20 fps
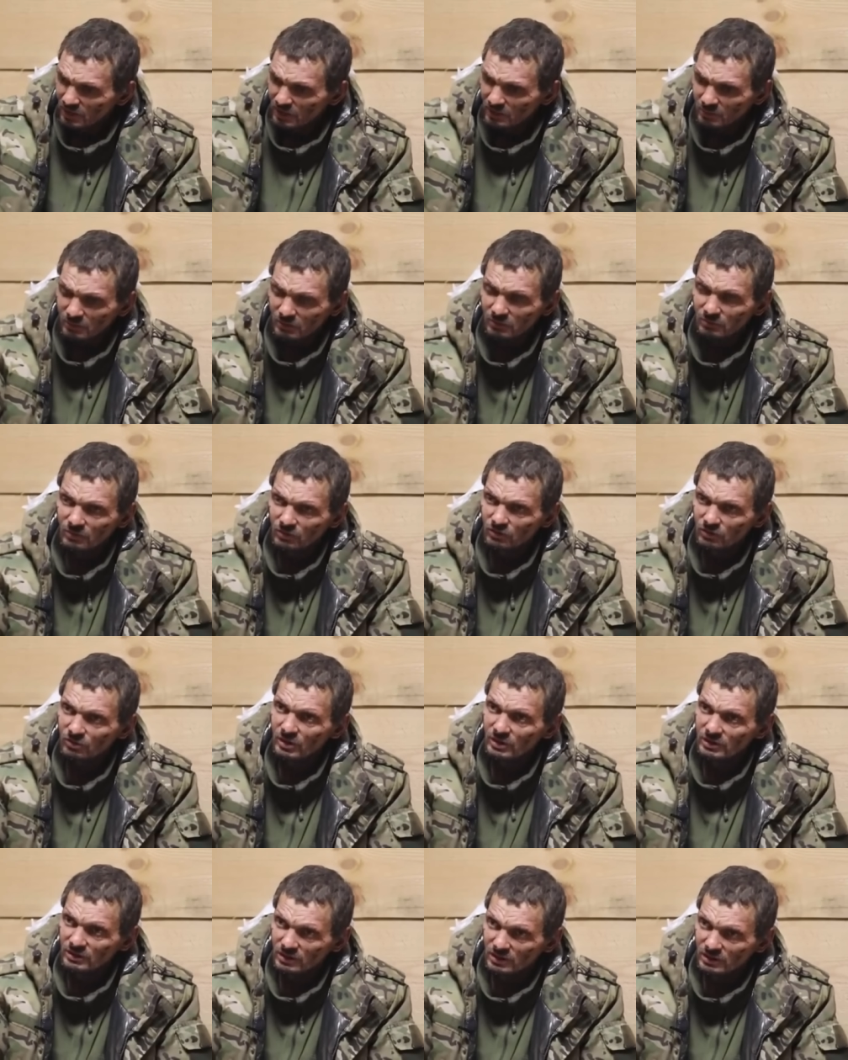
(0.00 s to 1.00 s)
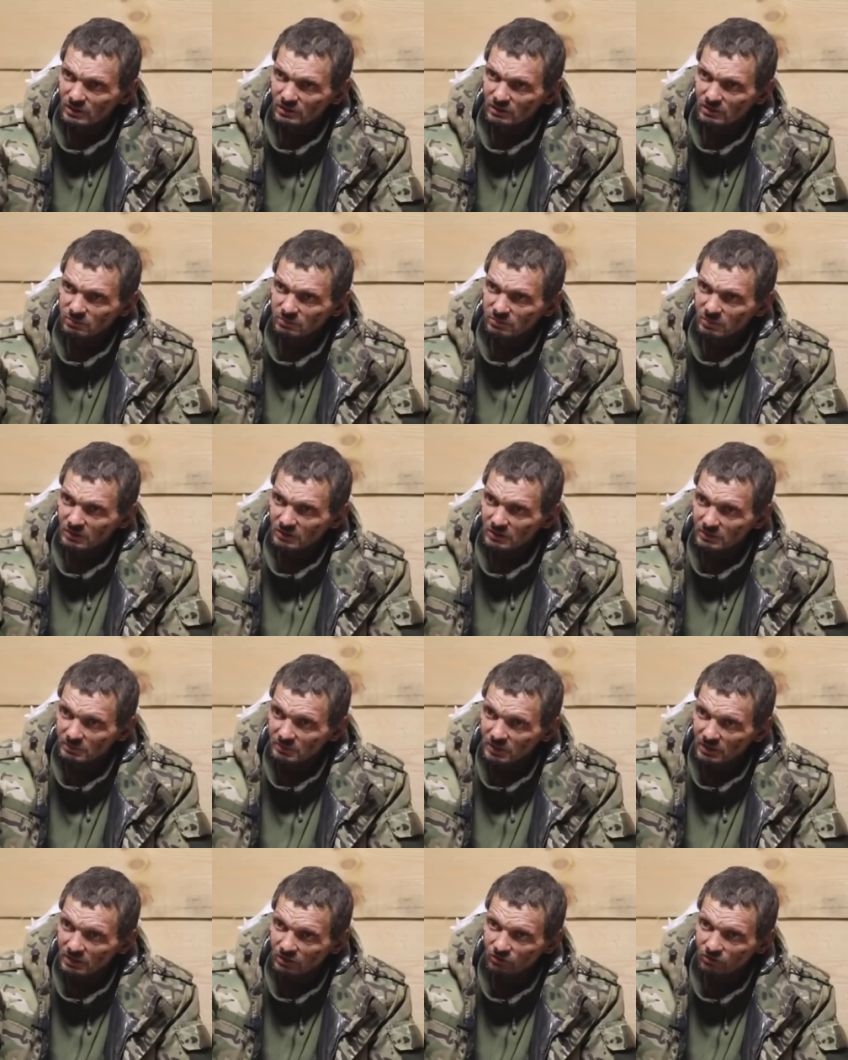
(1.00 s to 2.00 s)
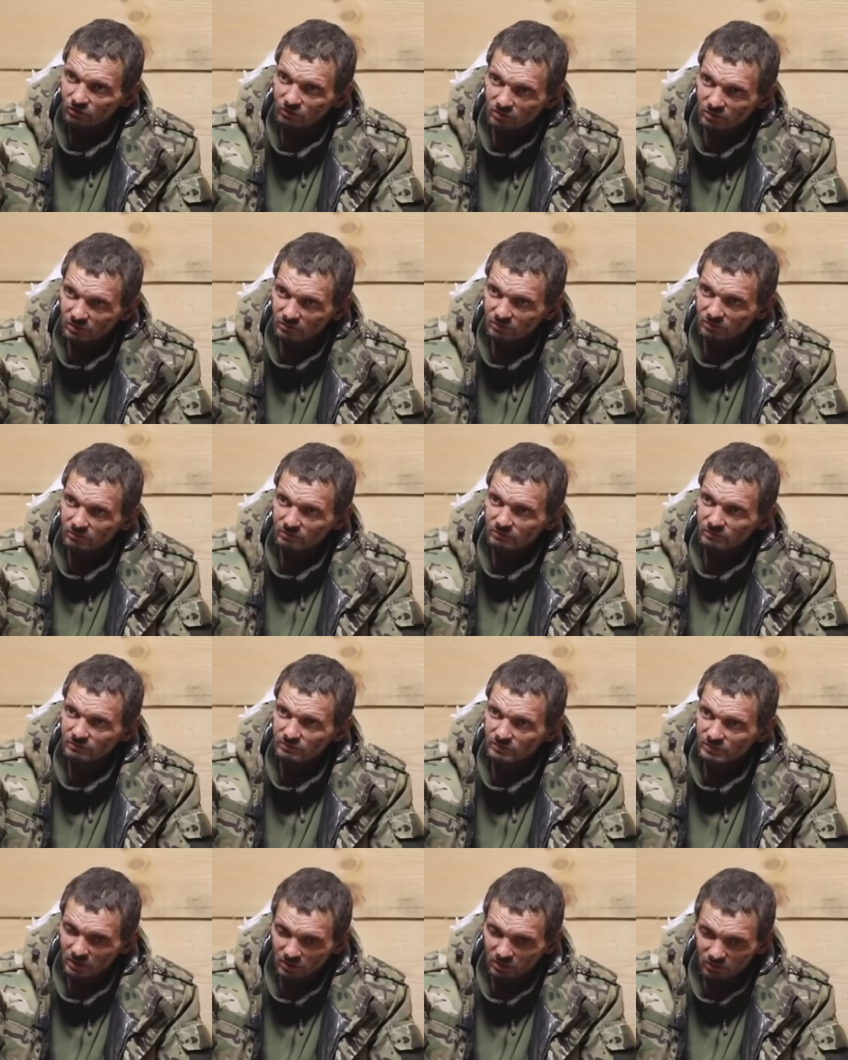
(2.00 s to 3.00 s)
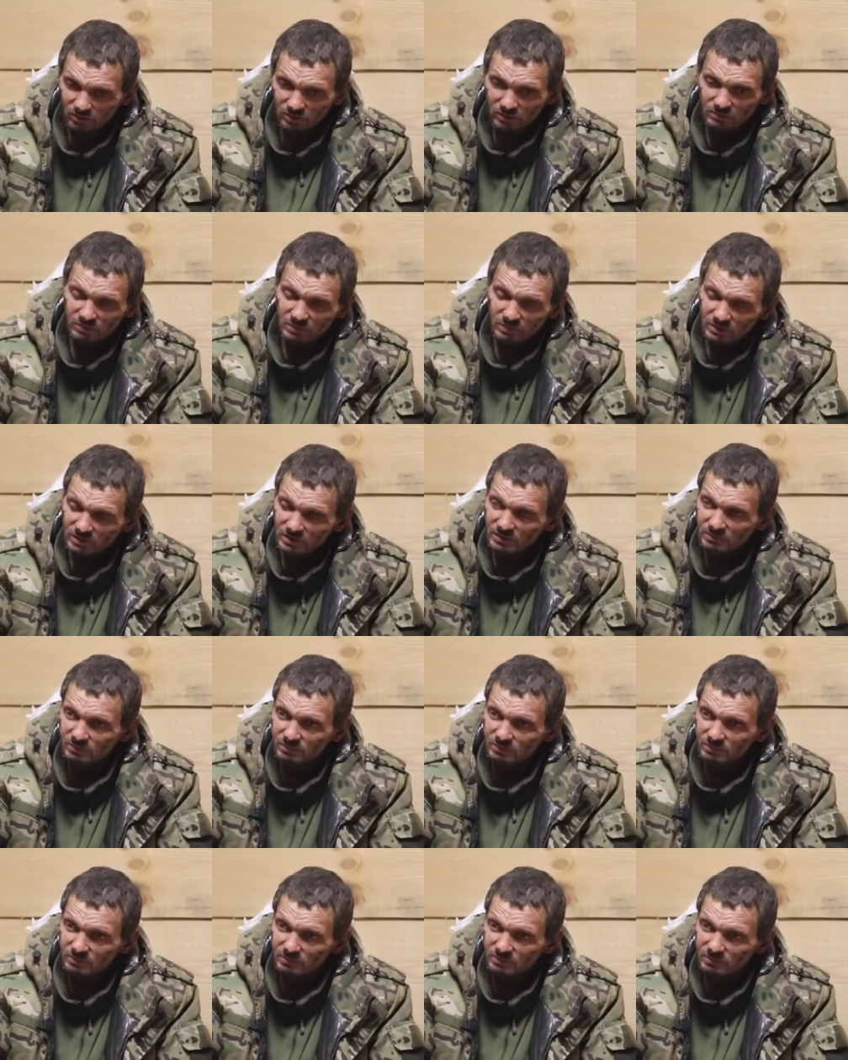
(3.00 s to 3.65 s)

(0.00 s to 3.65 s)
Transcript: And then I see one of ours is dead, the second is dead,